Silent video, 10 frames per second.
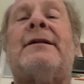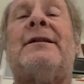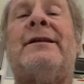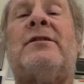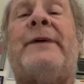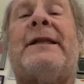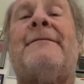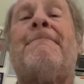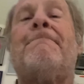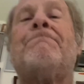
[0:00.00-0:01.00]
a little bit
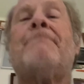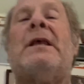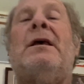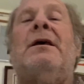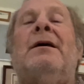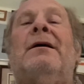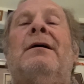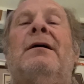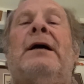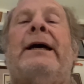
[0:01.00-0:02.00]

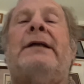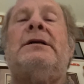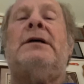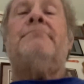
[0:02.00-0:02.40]
and